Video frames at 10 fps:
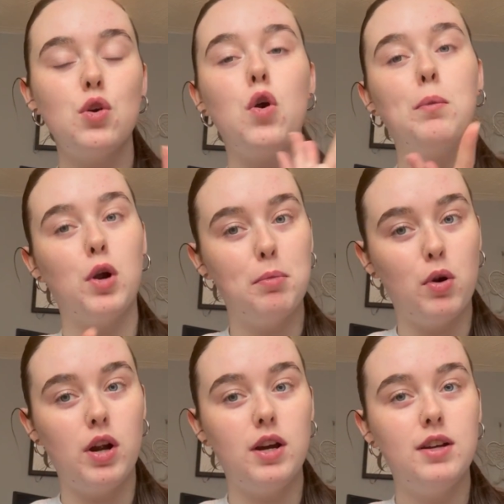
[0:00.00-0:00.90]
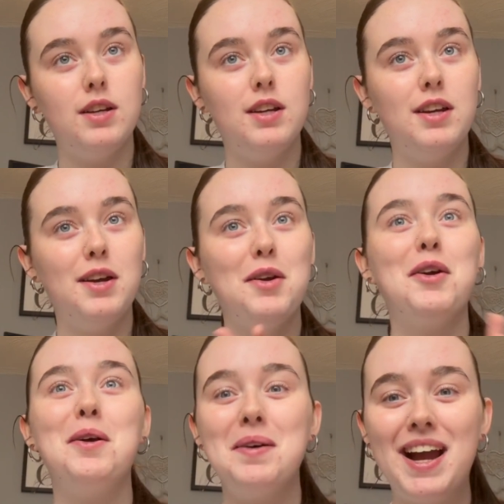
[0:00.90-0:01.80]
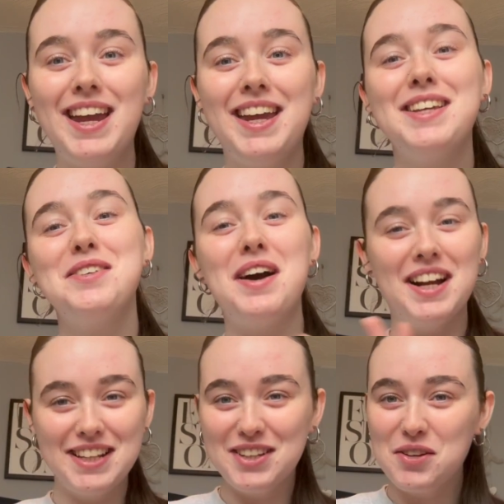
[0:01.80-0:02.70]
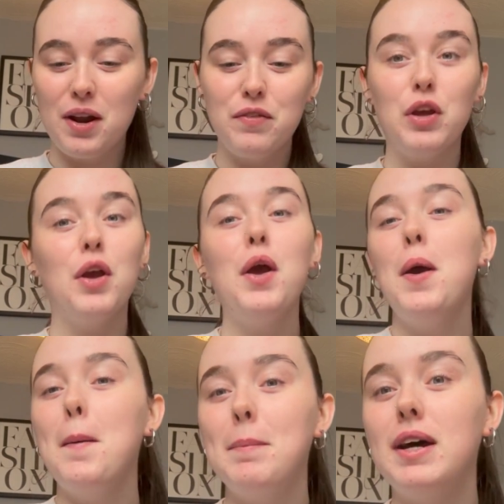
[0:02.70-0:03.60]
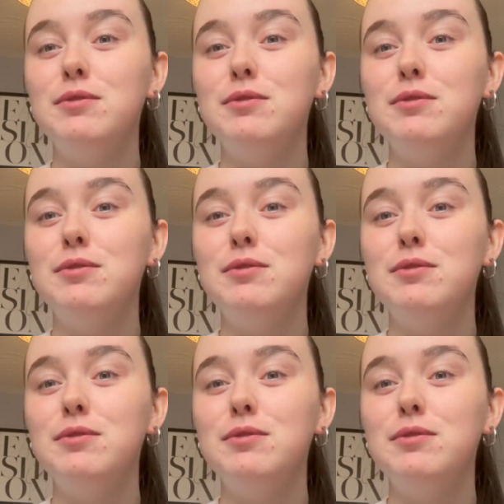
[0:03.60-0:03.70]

or Bora Bora or Hawaii. So actually there's quite a few. But